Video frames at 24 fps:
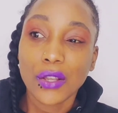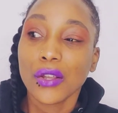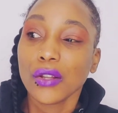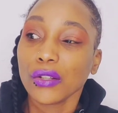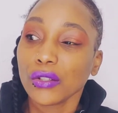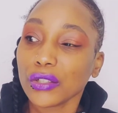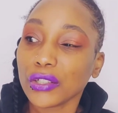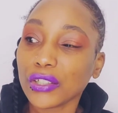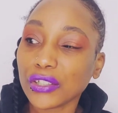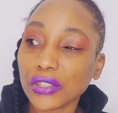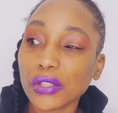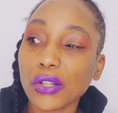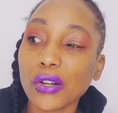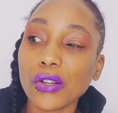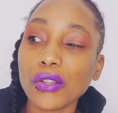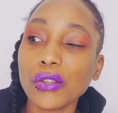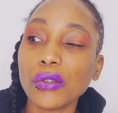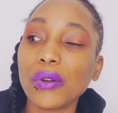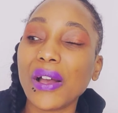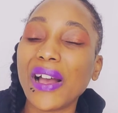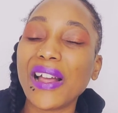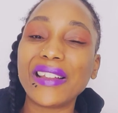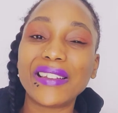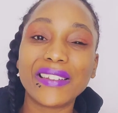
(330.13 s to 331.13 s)
to show
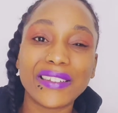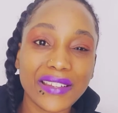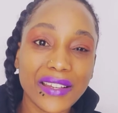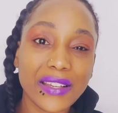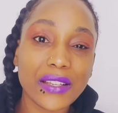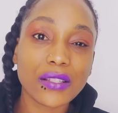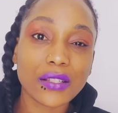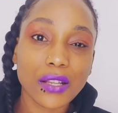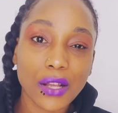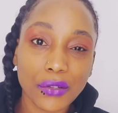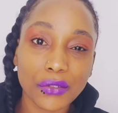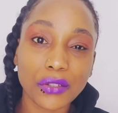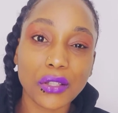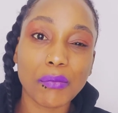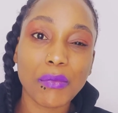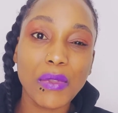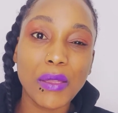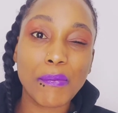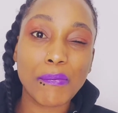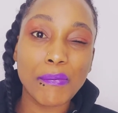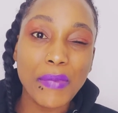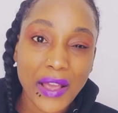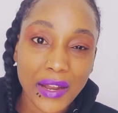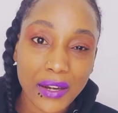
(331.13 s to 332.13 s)
you at least how to be
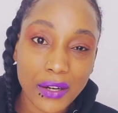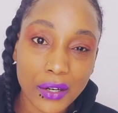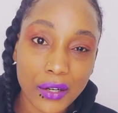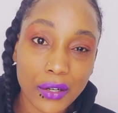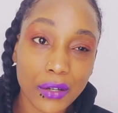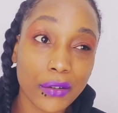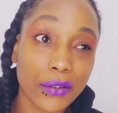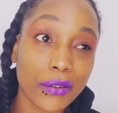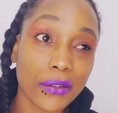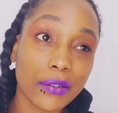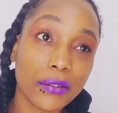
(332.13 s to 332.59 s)
better